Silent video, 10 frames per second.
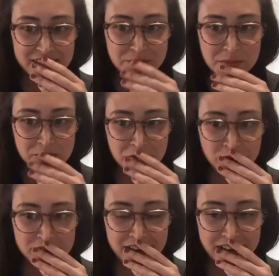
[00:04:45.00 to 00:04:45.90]
people That's not
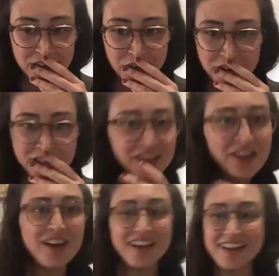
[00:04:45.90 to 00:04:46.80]
cheating. You can phone a
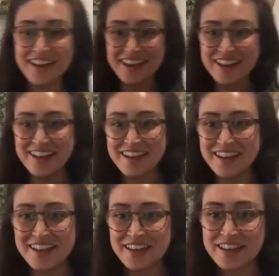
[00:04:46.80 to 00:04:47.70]
friend by looking at the
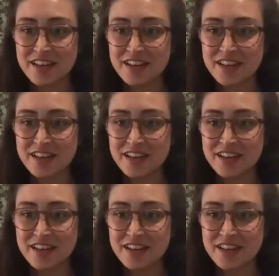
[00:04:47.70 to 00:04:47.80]
chat.